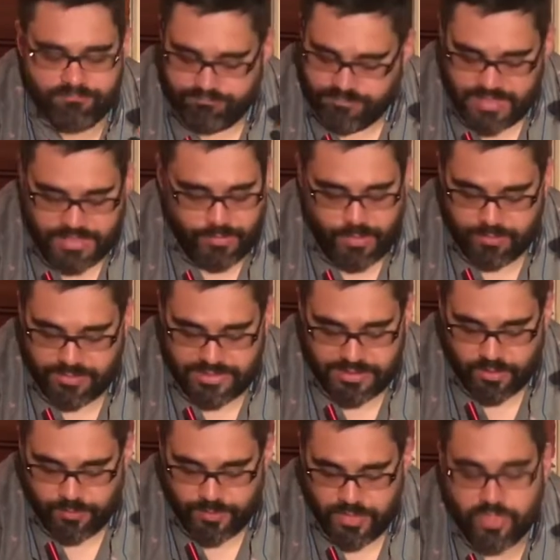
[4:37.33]
It would
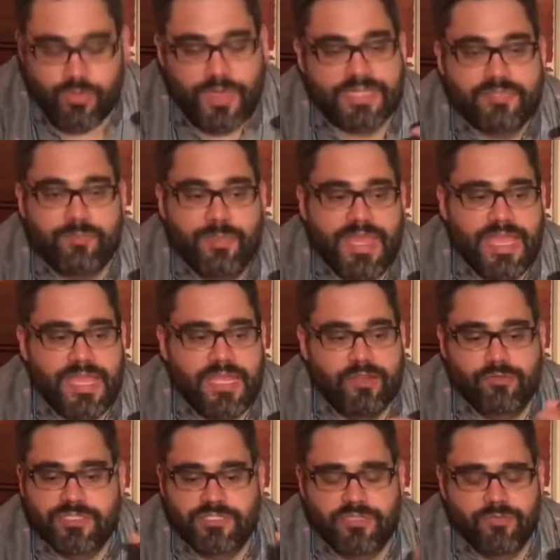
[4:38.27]
still be US made,
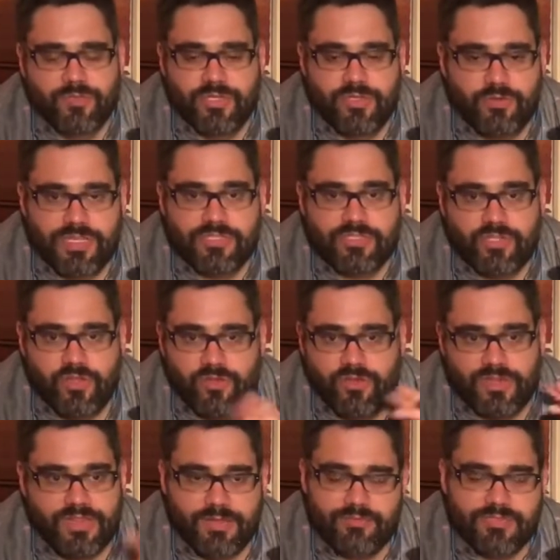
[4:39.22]
it would still be US
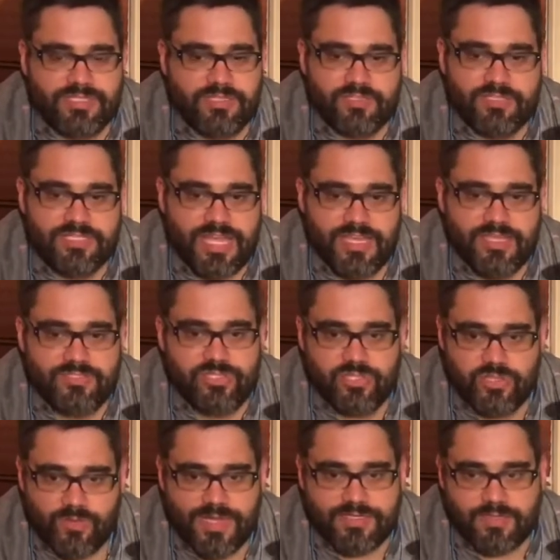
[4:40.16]
owned, and they would still say it's a
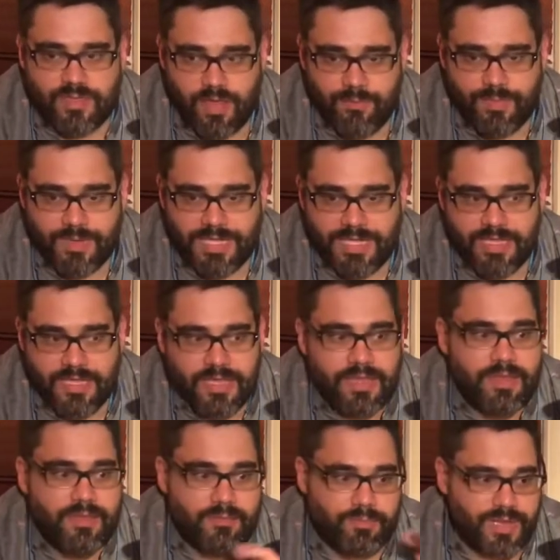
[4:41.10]
US company,
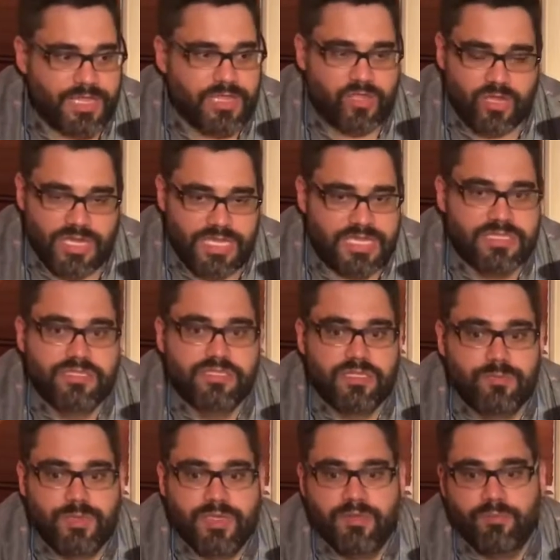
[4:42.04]
but he could
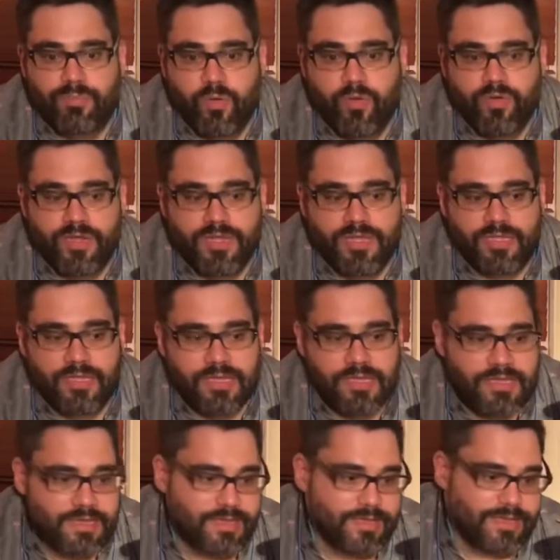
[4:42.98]
easily be importing,
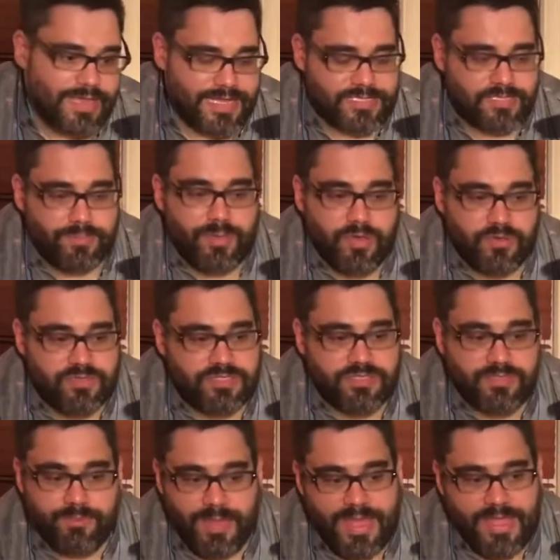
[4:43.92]
as opposed
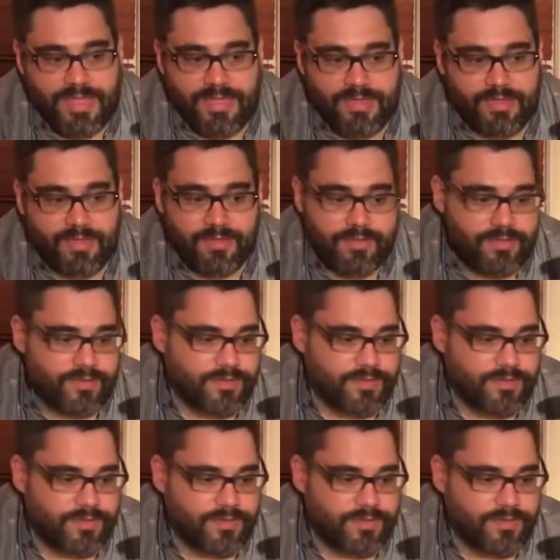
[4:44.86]
to paying,